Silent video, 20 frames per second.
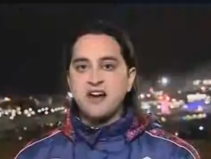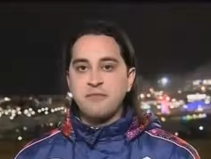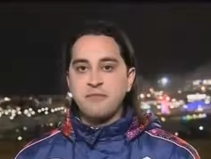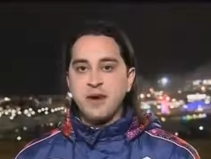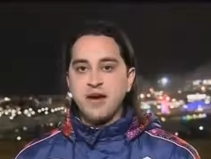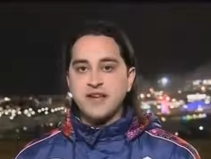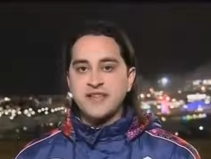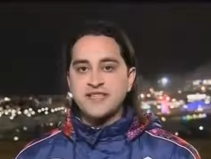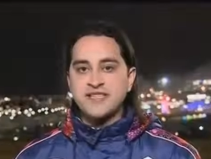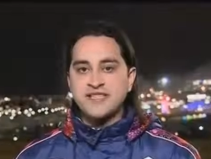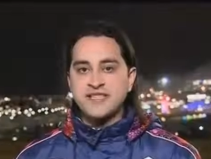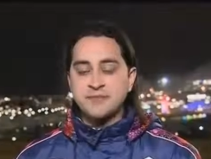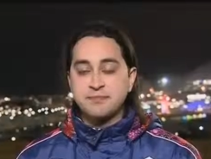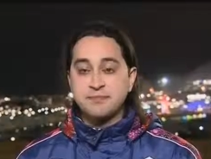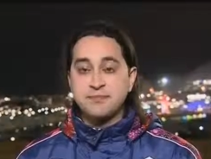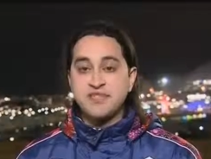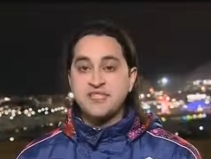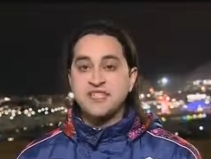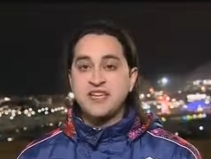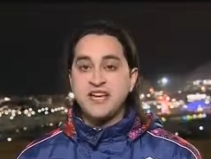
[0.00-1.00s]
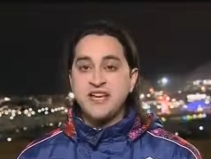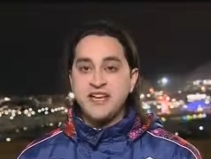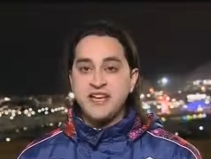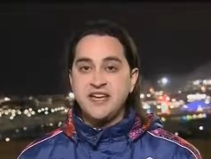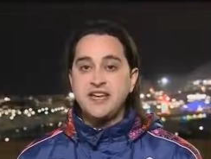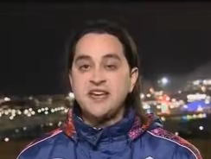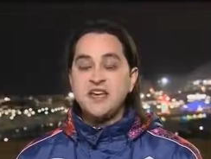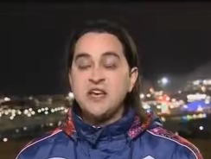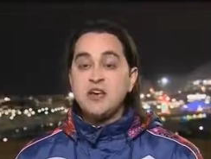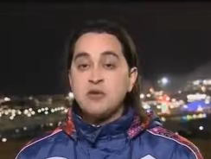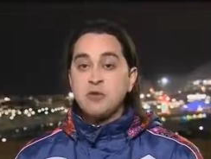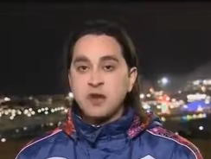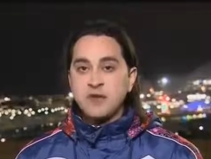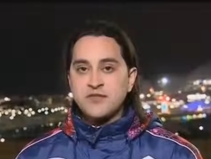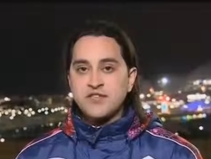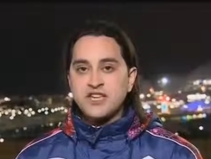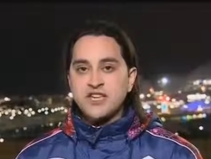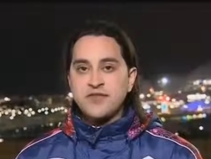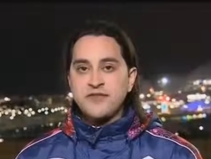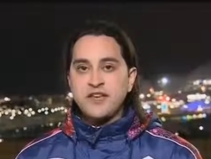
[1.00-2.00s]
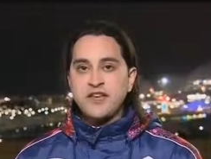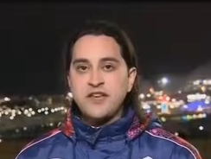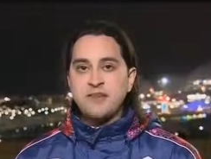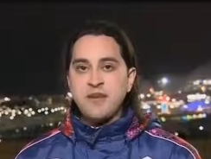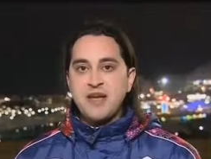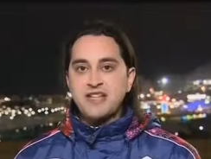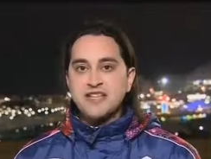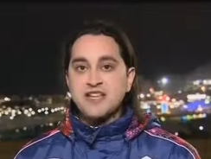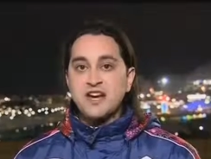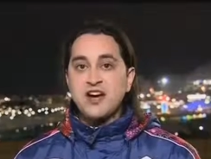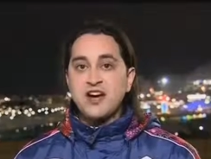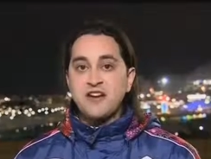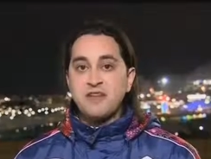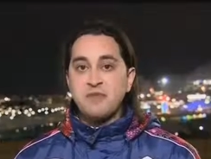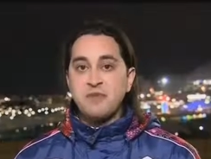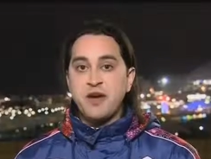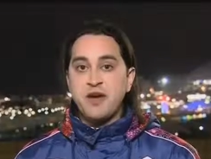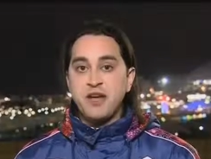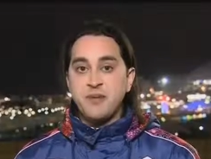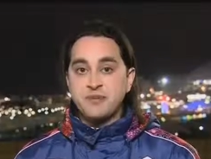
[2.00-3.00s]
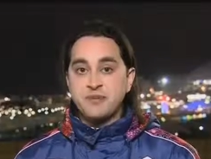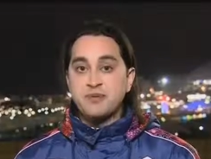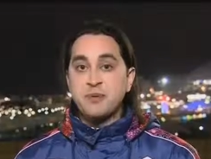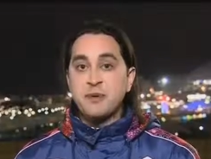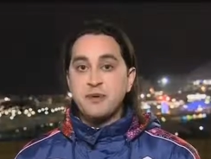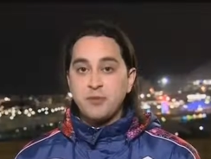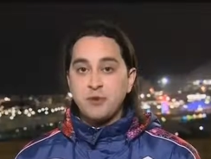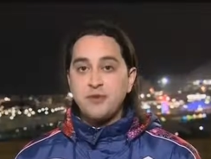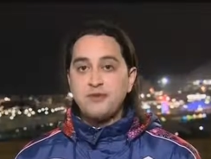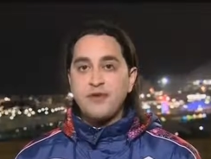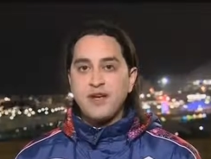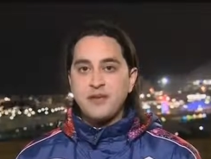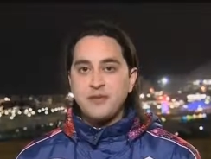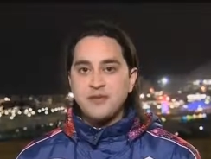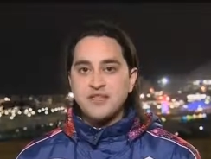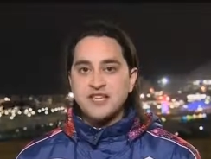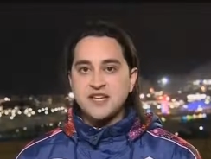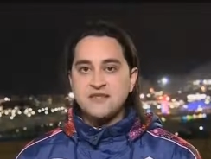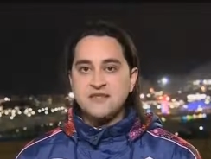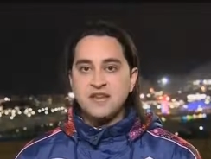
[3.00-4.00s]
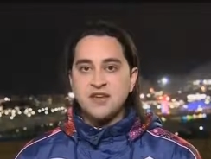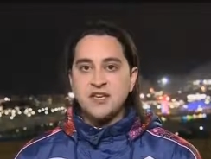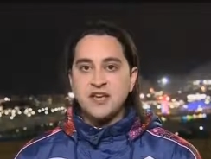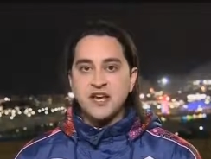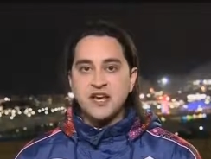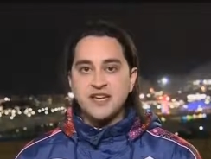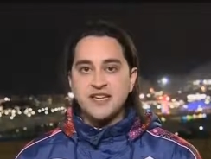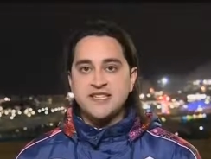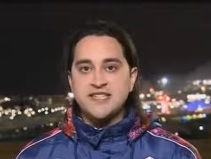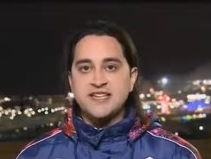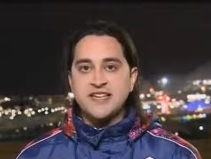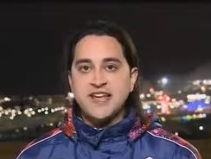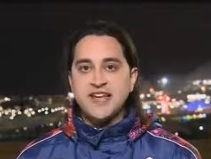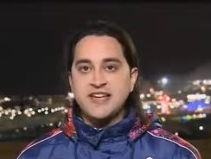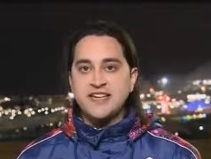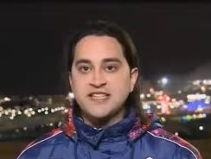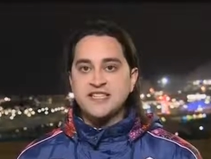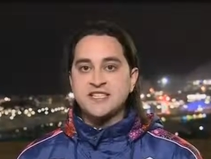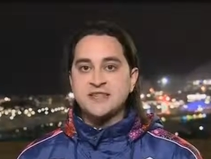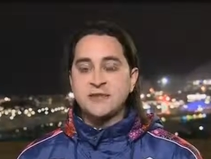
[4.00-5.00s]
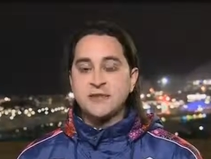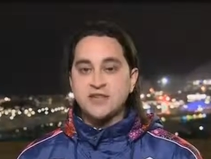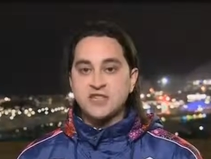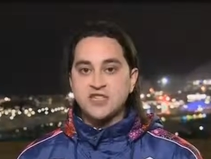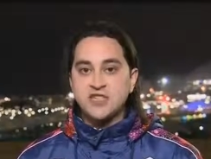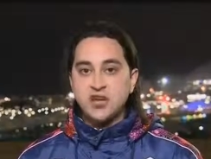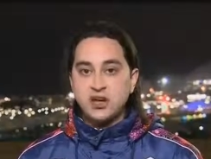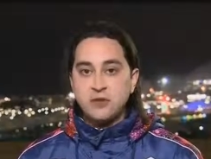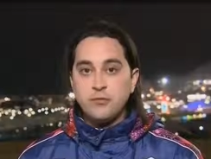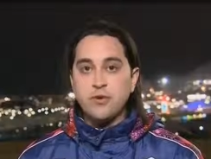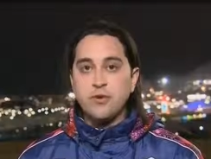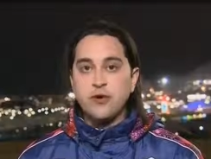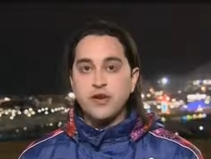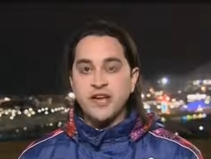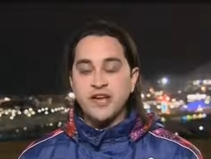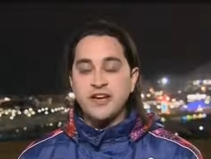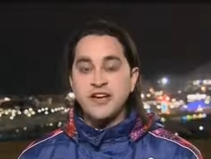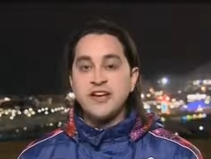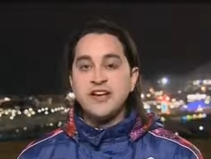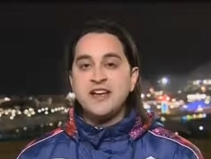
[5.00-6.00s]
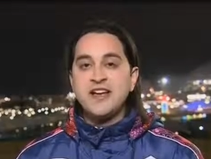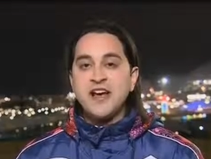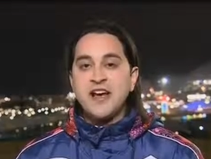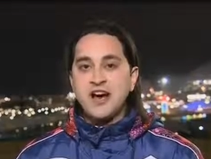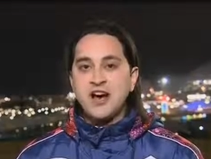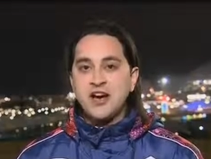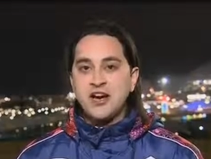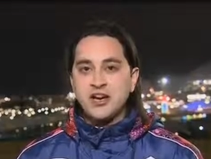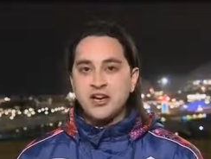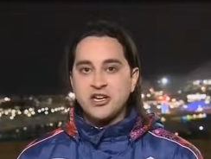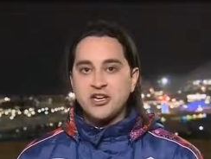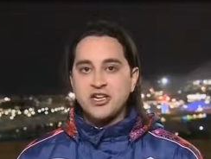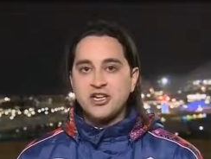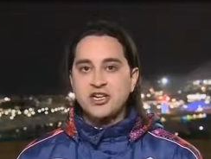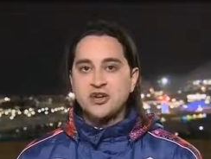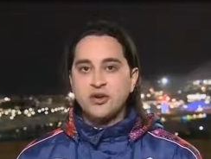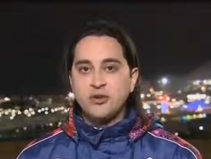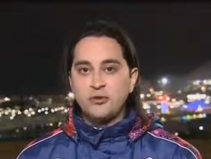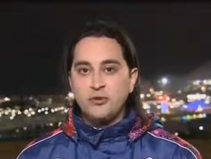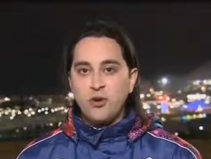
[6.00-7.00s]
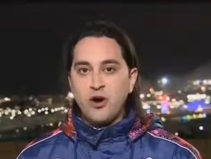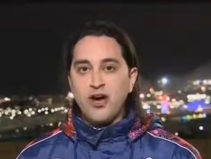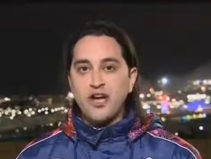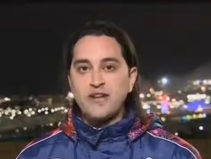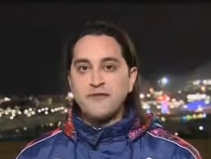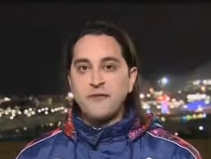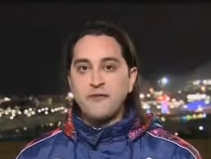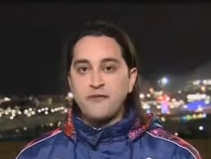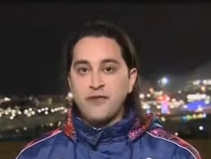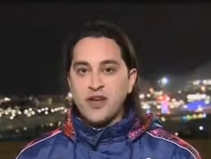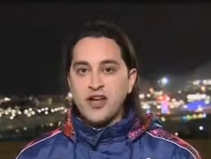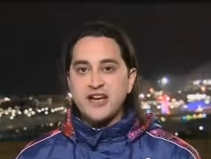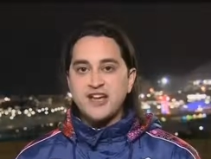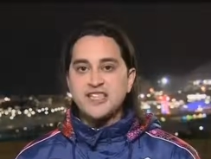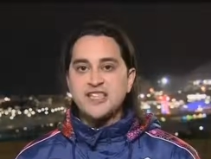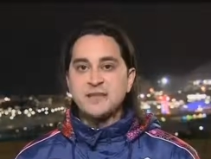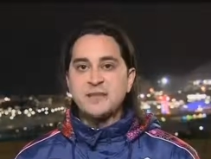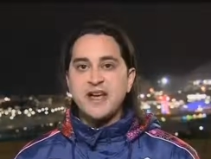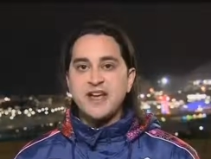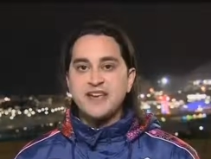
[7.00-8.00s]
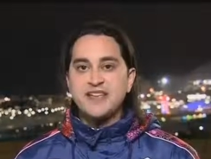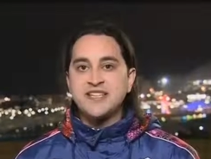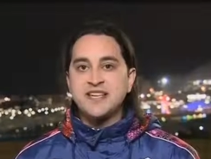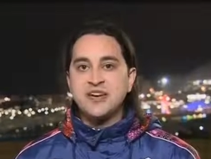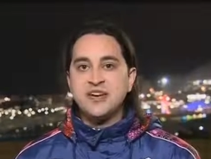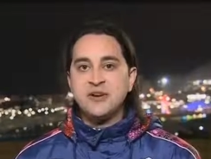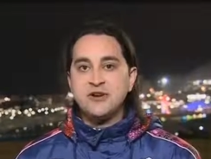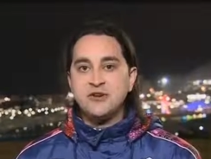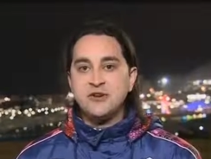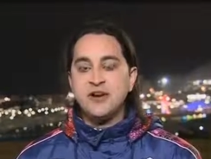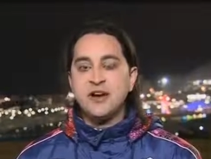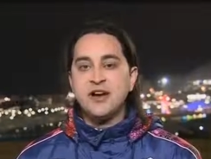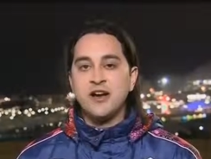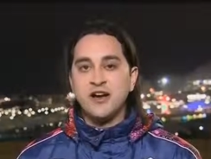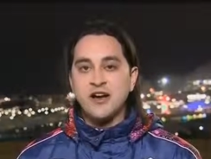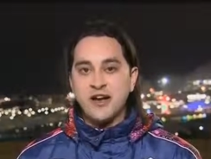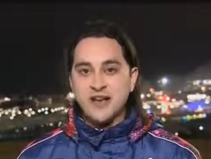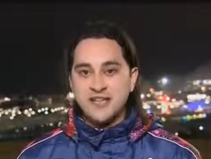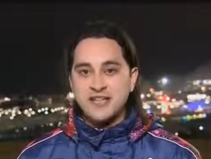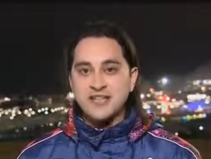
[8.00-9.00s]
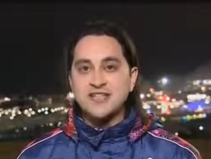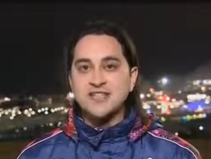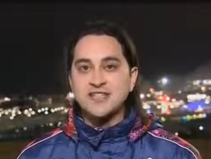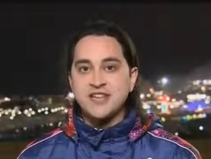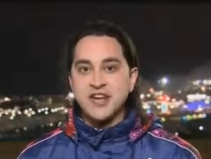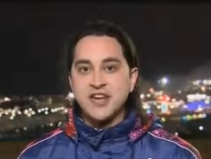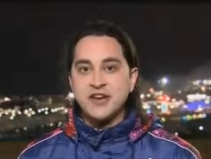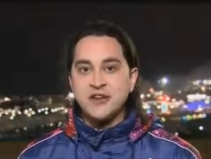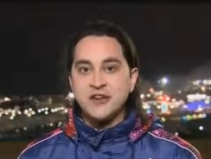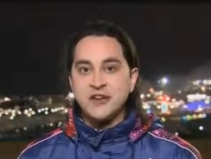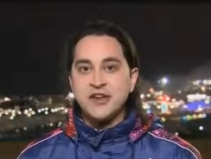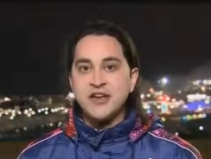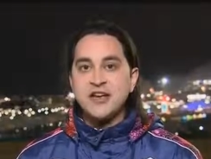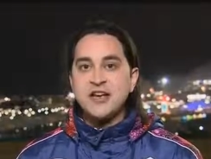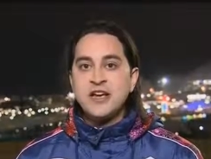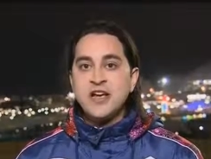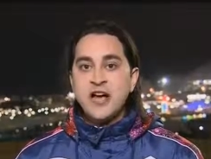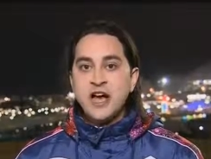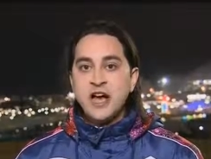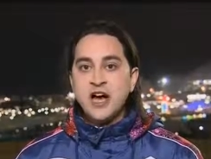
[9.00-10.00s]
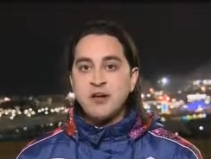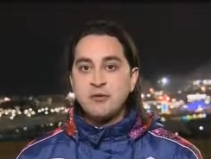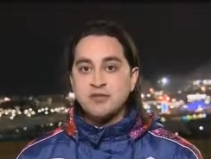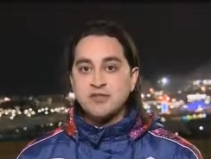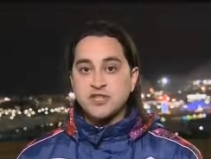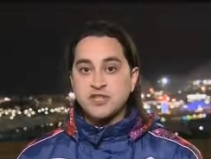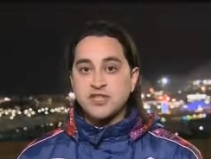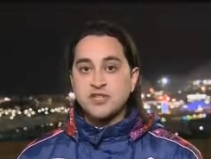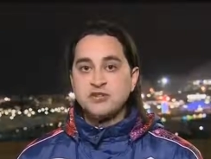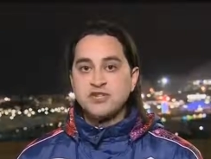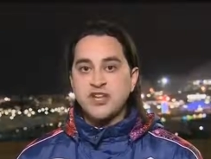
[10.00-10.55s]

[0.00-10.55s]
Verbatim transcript: halfpipe ski. Well, obviously, the men's halfpipe is probably more famous in the United States for the snowboarding. Uh, Shaun White, the flying tomato, uh, as he's known, uh, was a